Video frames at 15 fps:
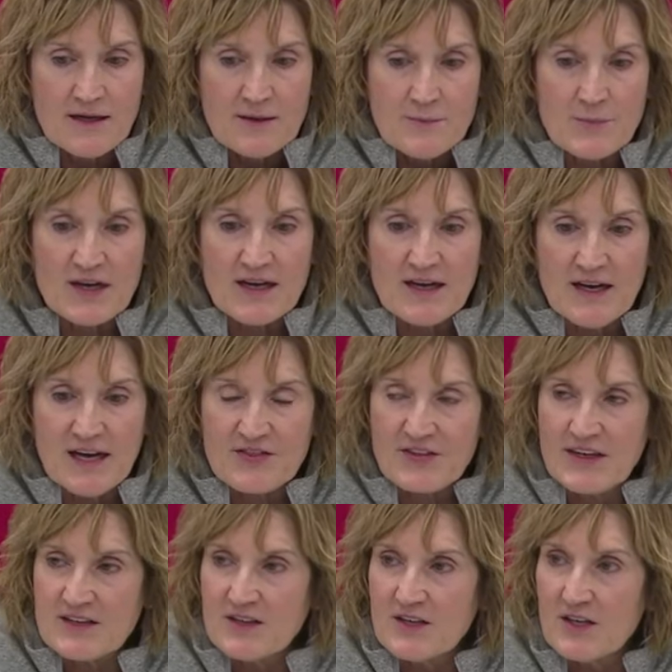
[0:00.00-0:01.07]
but I, I,
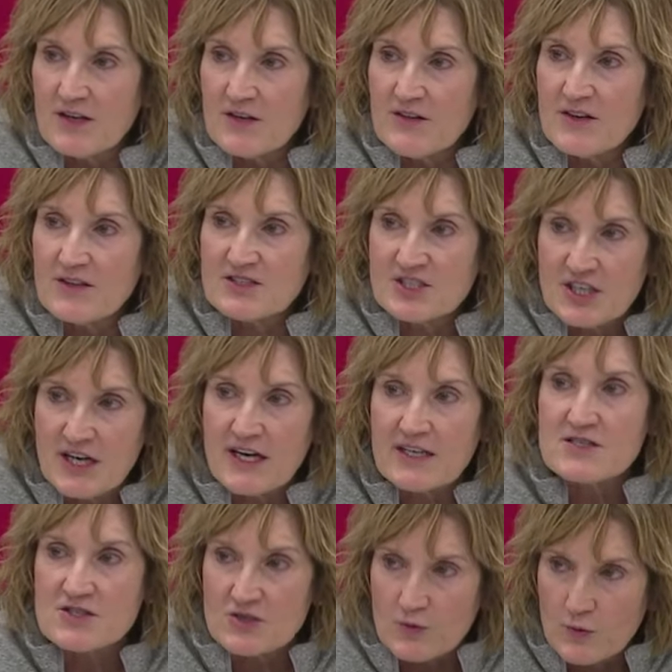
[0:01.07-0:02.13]
think the the
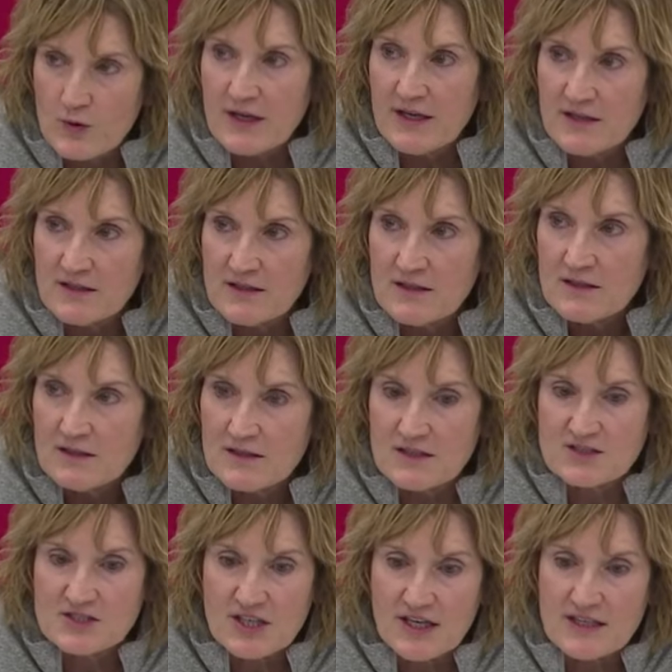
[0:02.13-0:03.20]
chance to win, the
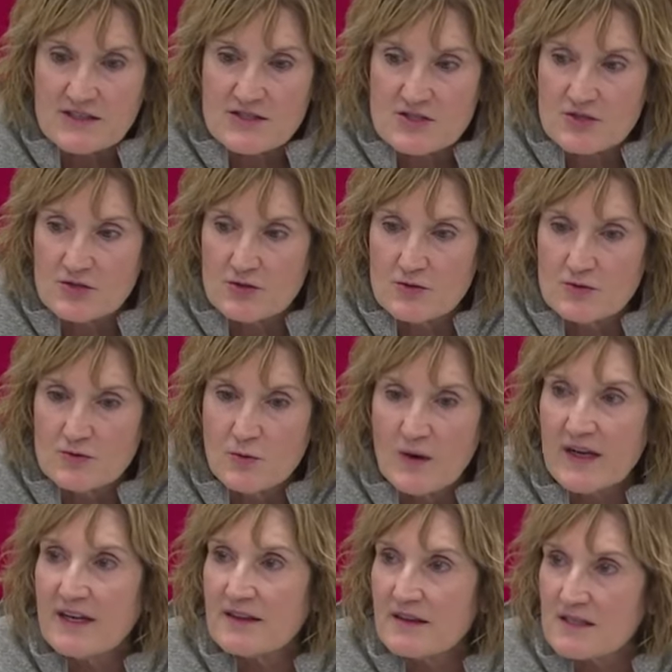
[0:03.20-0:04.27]
chance to
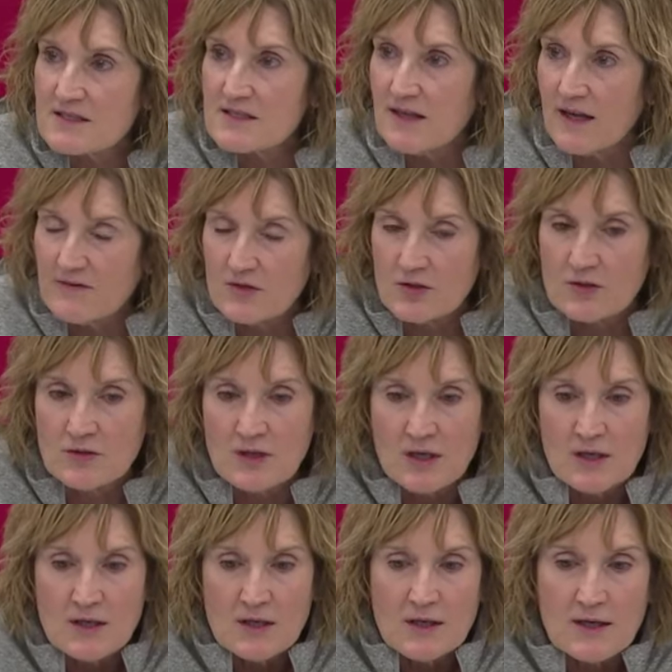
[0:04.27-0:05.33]
win at this level,
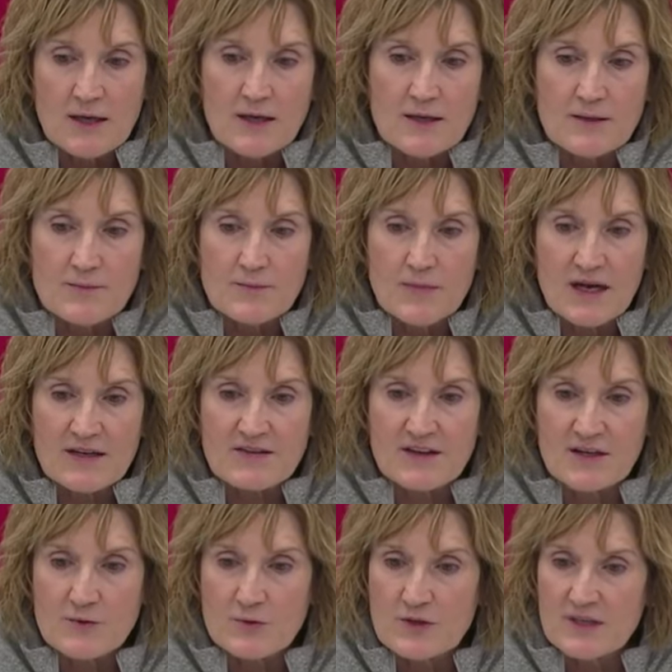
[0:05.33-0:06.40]
um, I
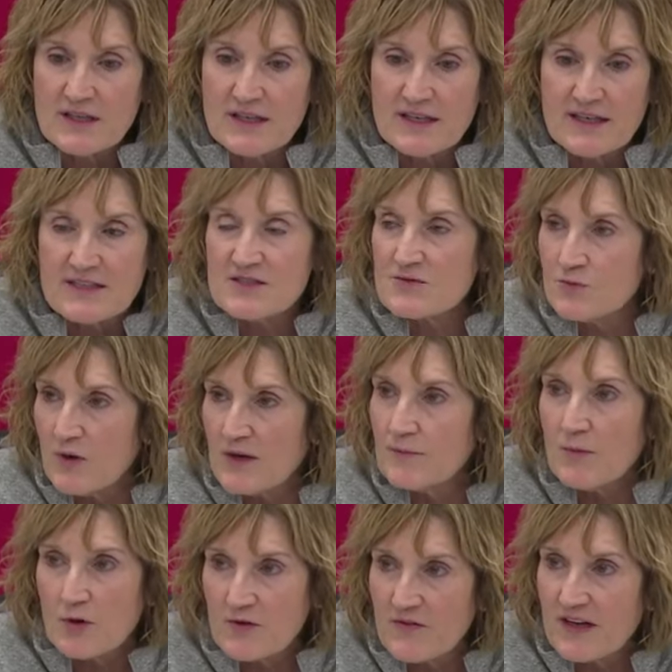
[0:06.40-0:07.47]
think really is what
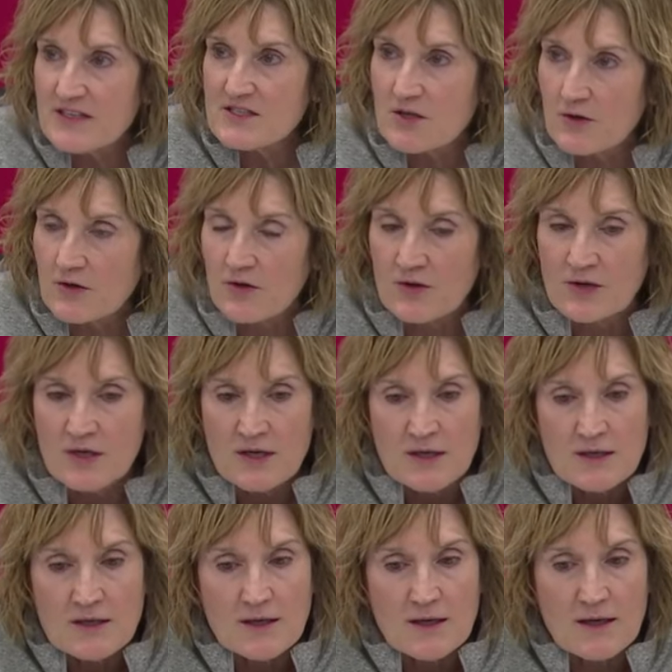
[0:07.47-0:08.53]
motivates her.
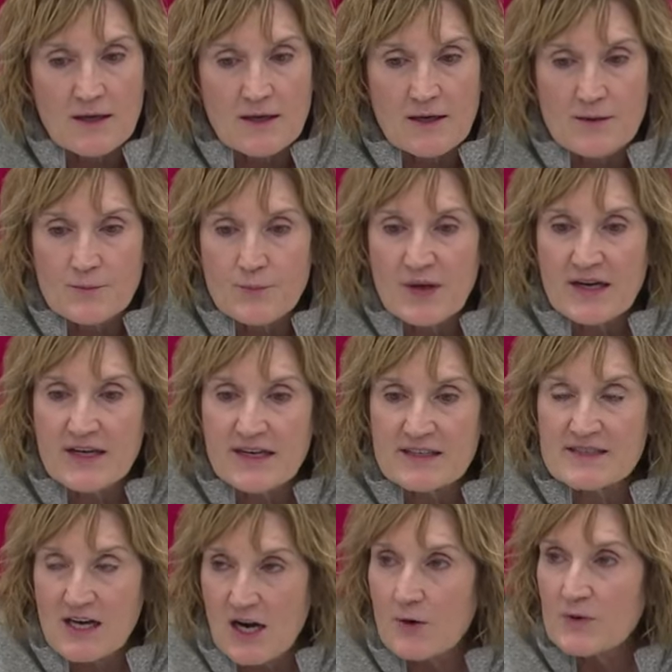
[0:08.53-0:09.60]
Uh, but it is
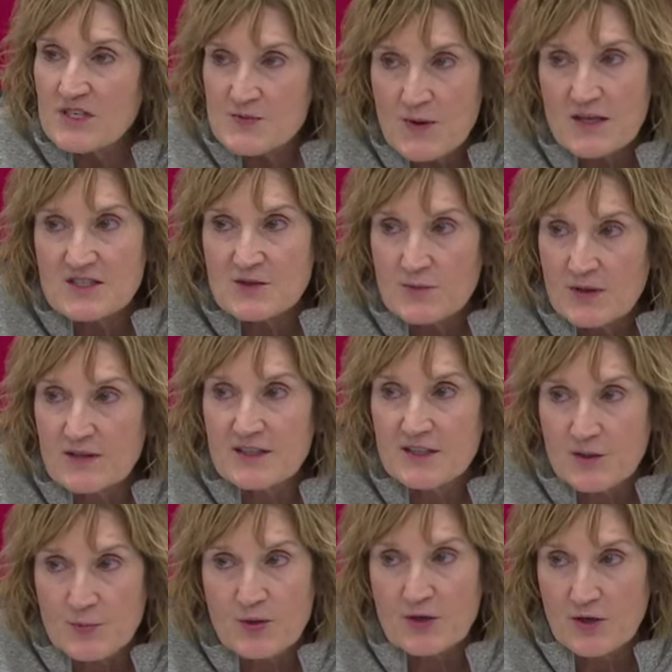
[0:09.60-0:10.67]
our responsibility
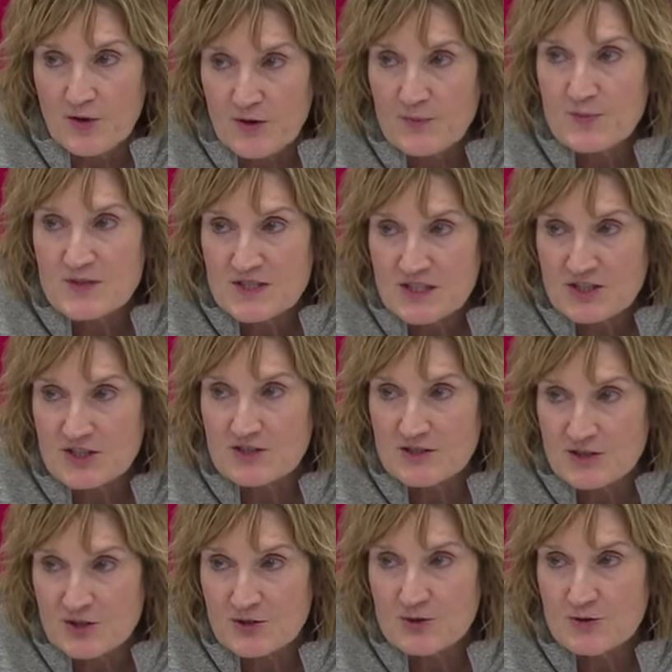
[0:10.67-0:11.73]
to put her in position
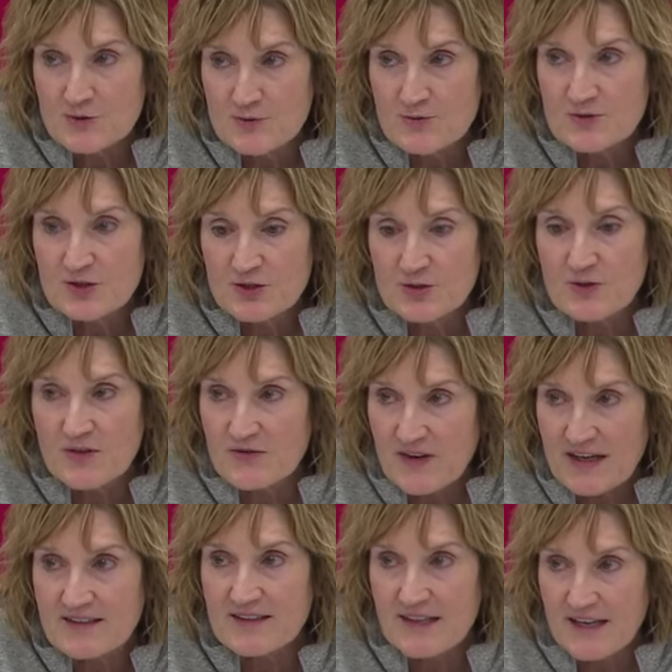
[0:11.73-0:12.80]
to to
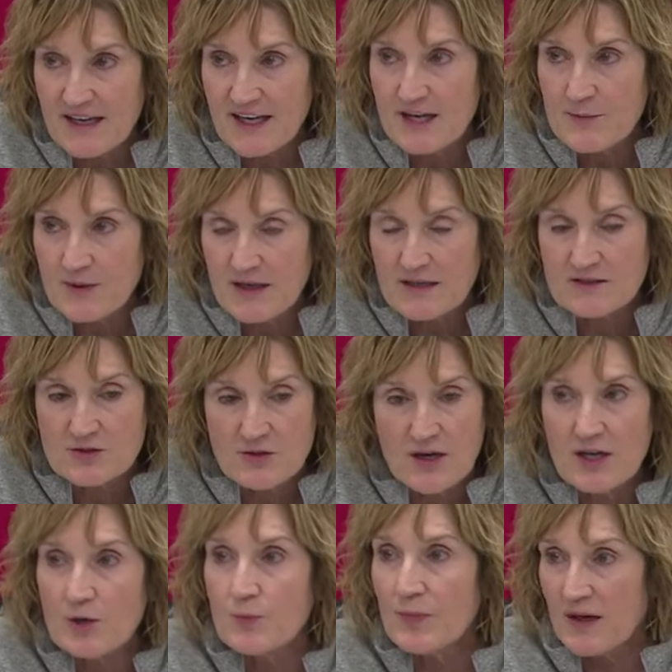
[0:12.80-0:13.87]
affect the game and to
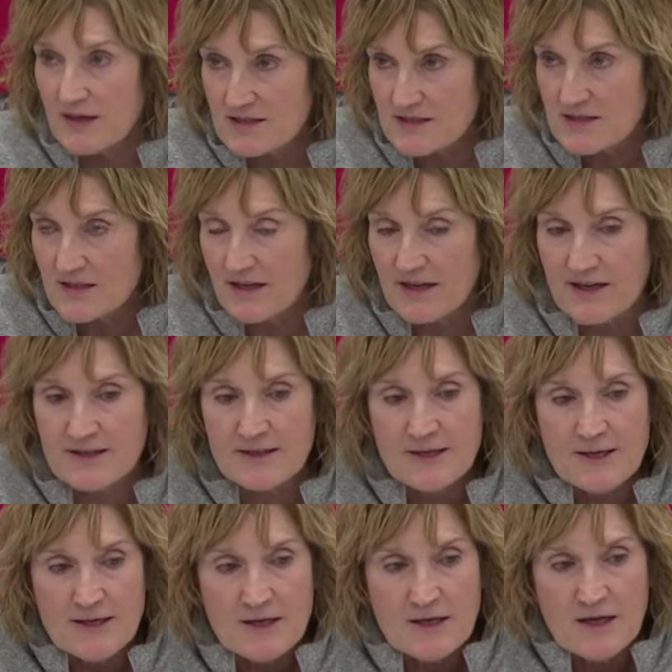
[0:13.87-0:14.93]
help us. And
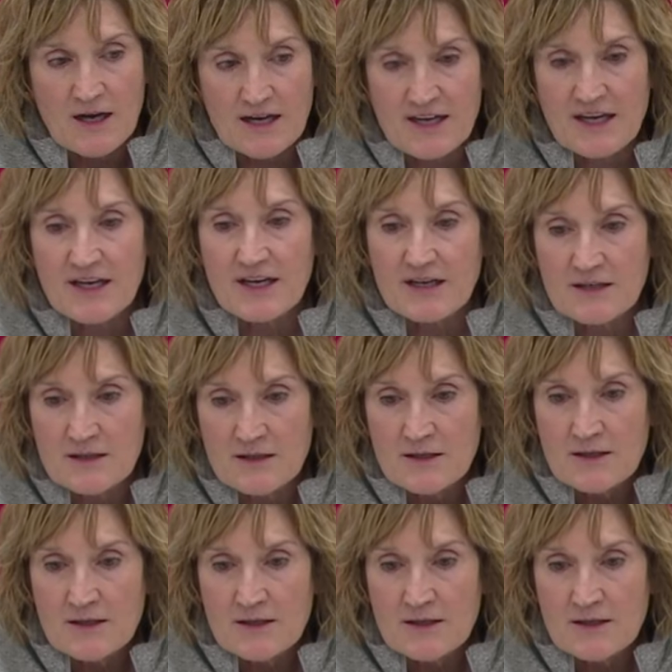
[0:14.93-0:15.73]
again,